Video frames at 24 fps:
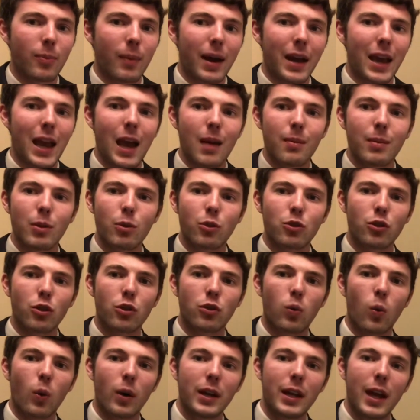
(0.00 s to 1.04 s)
Miami was just
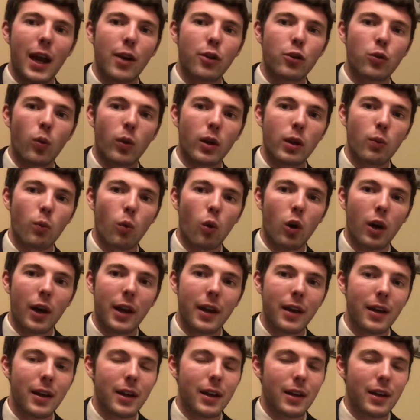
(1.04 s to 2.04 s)
28 21.